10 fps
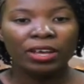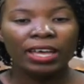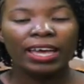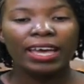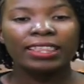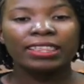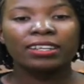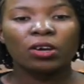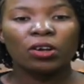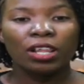and that
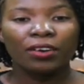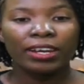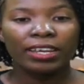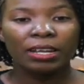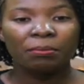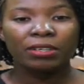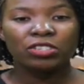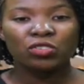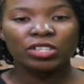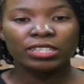cholera can be
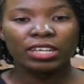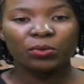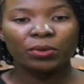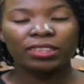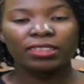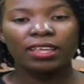treated with